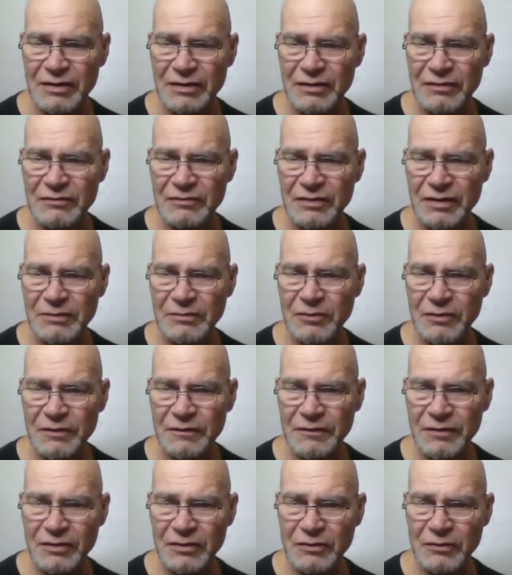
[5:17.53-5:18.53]
grab one of
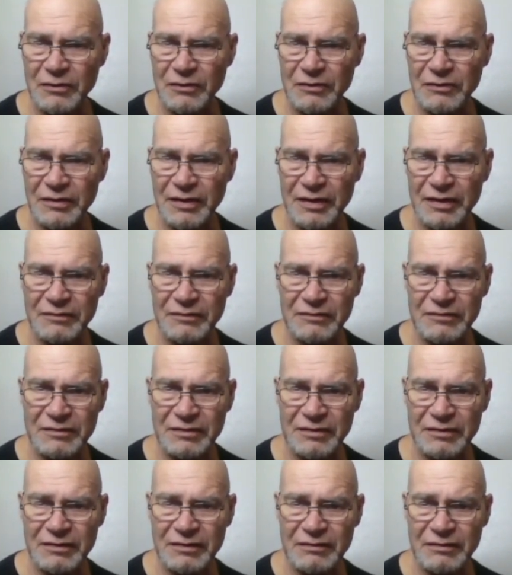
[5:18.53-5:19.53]
our corner handles
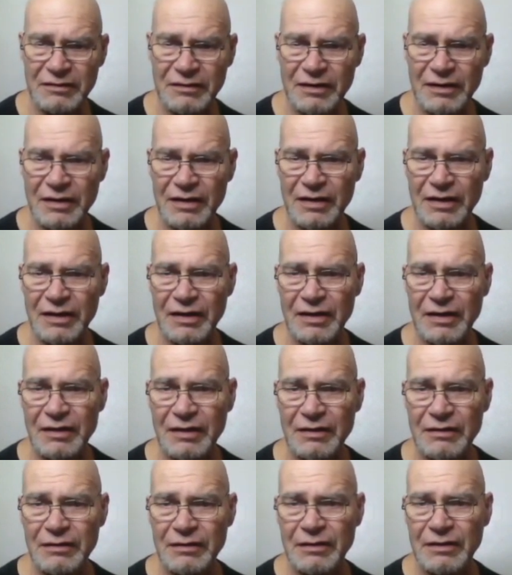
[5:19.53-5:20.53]
here
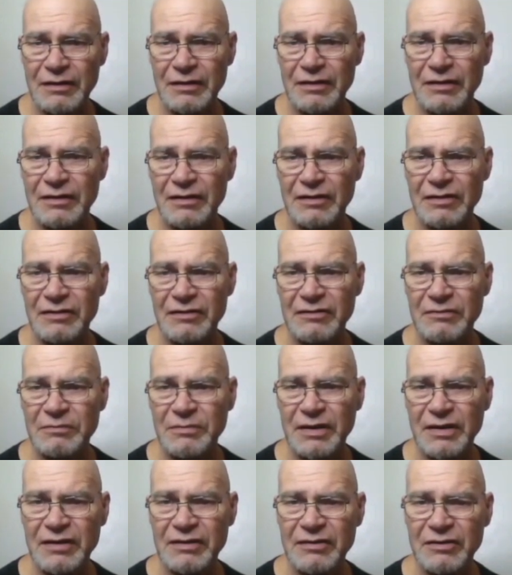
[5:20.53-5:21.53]
and
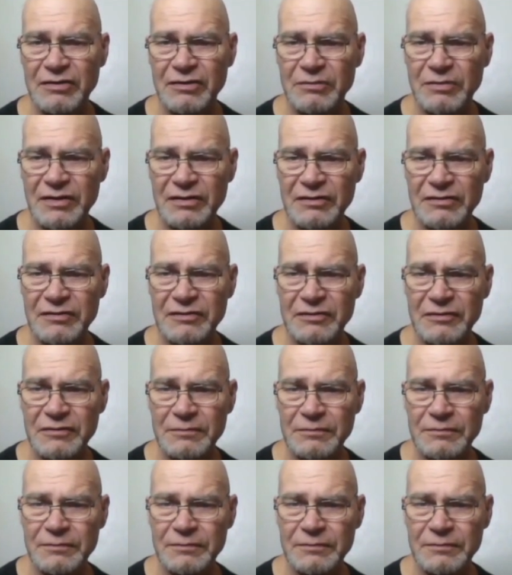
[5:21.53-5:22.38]
expand our picture.